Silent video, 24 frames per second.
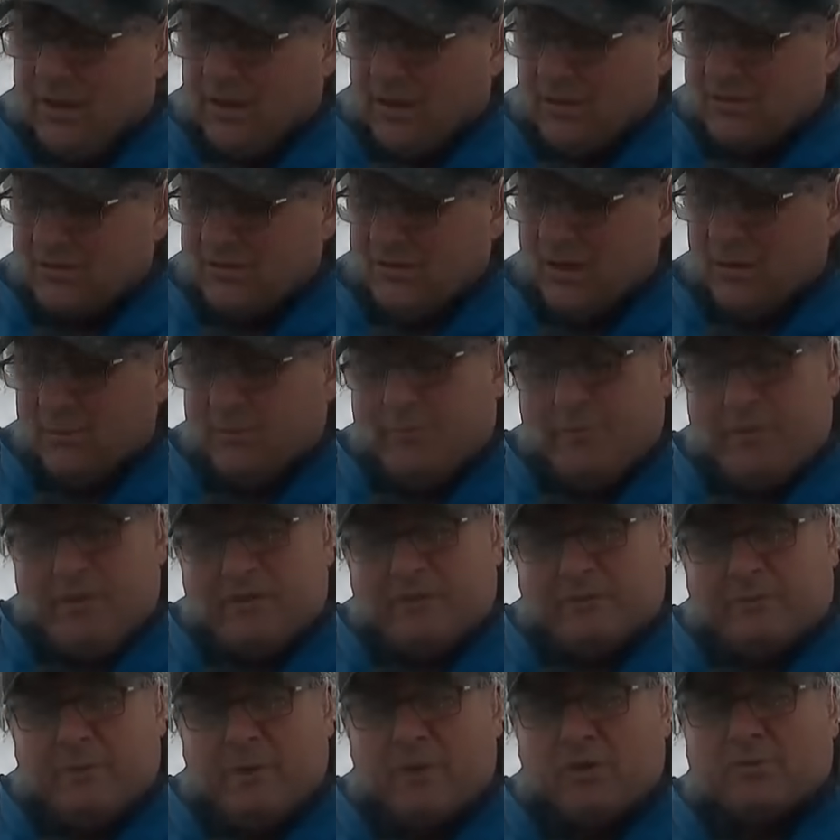A CMP
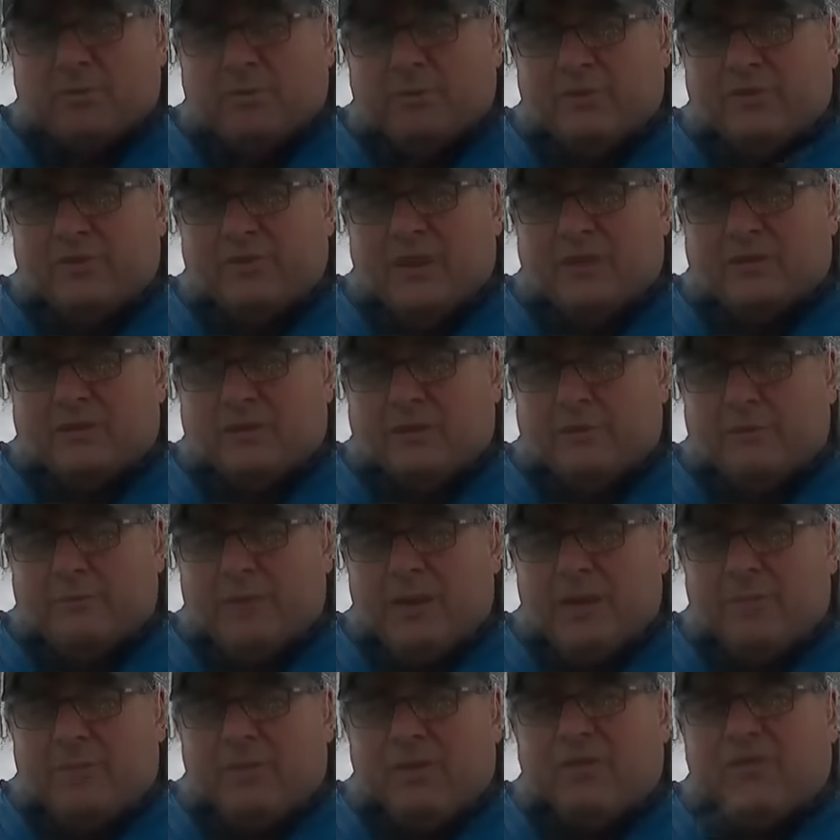spokesman says it
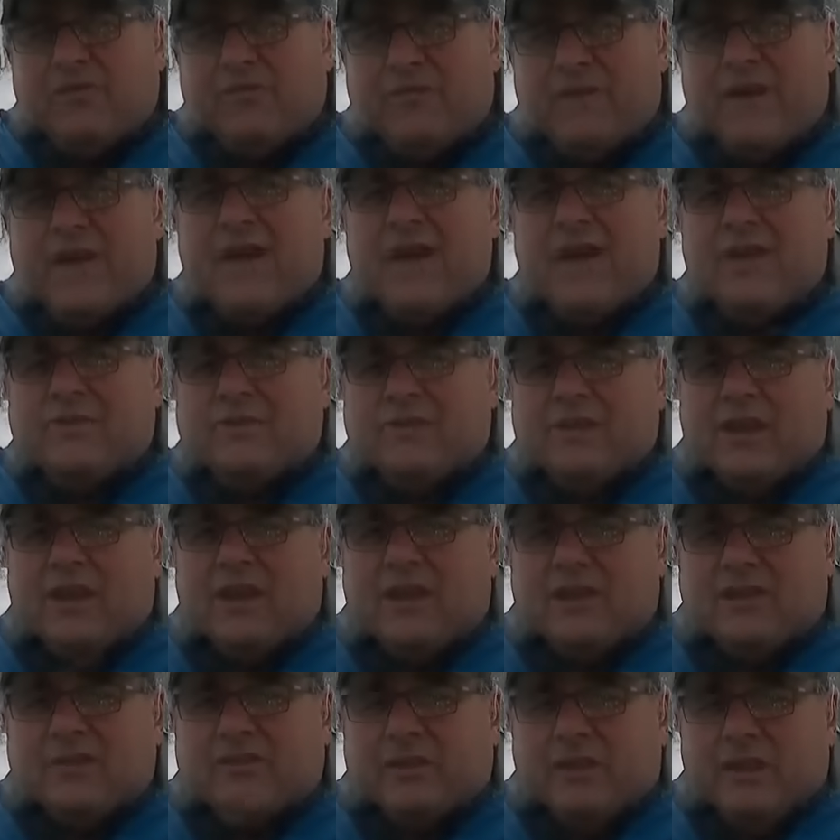may be 5
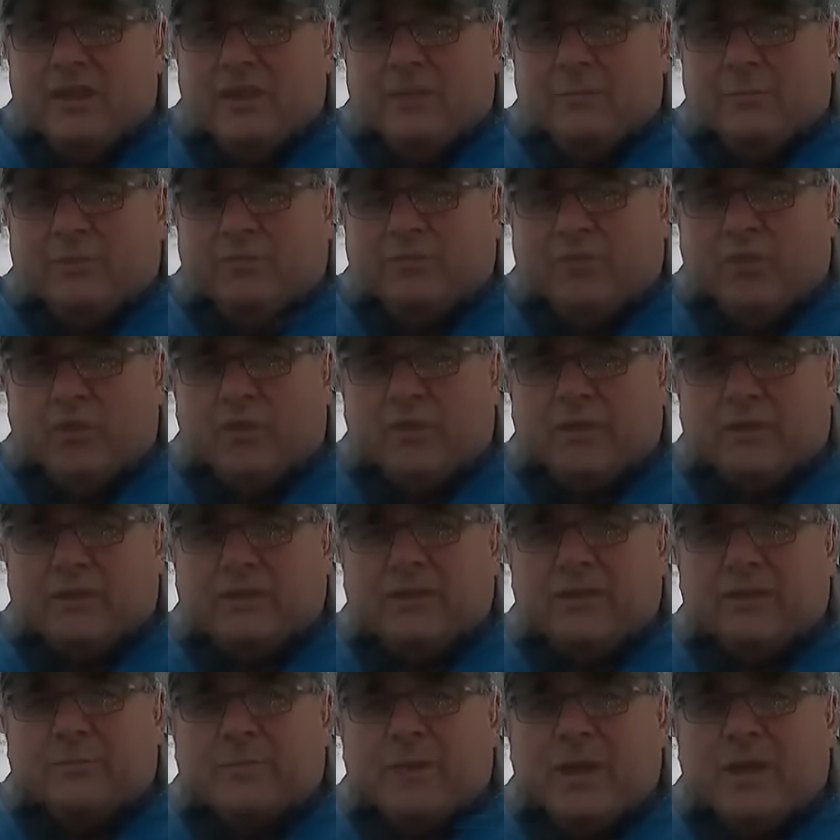days before they can
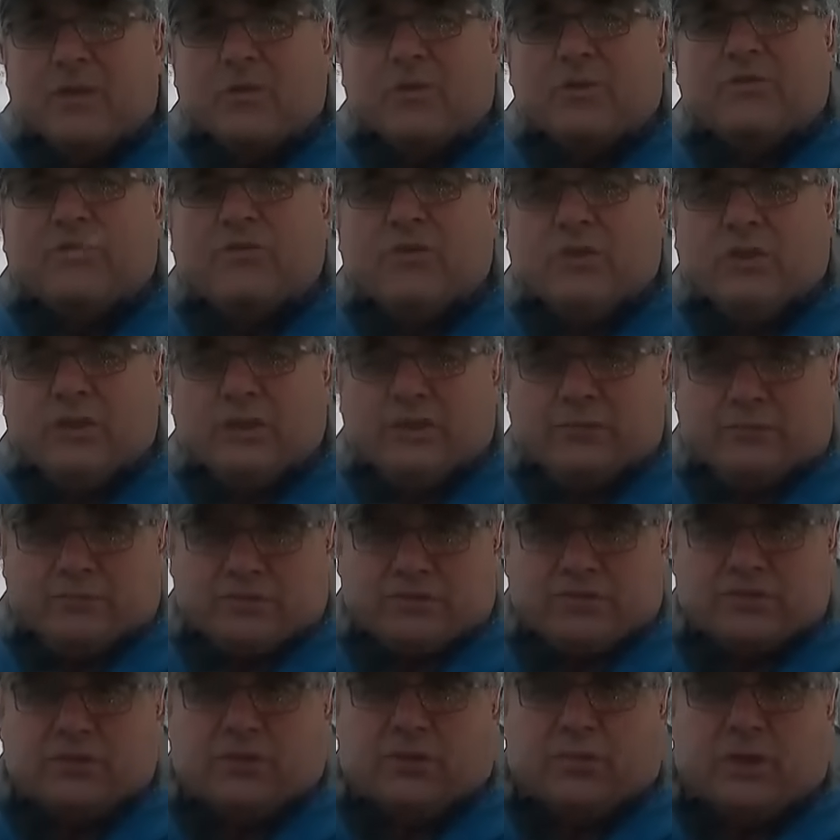get power fully
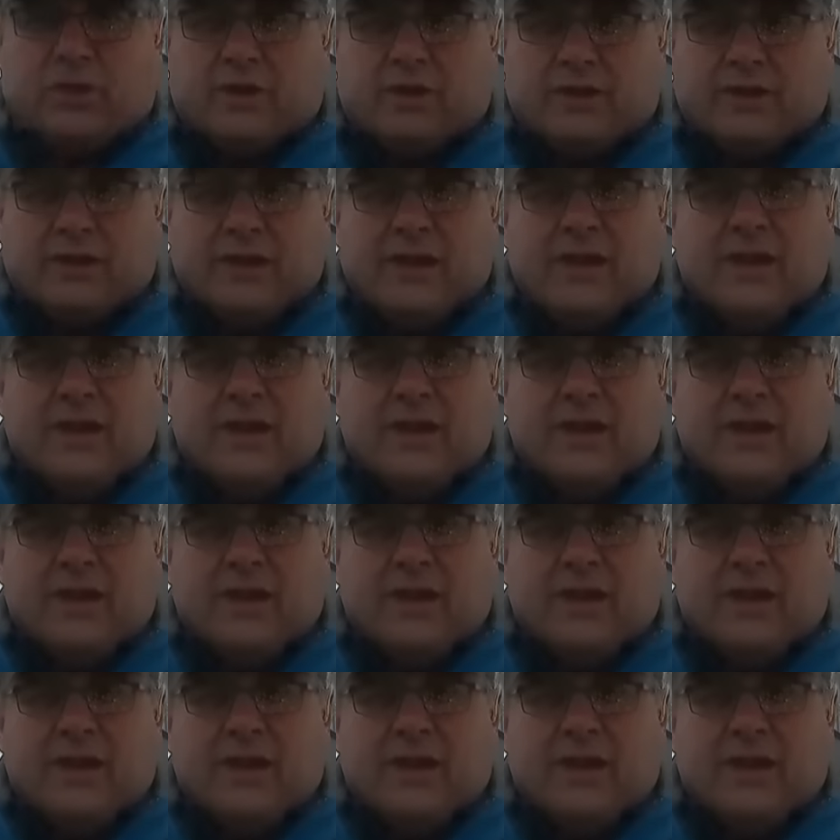restored.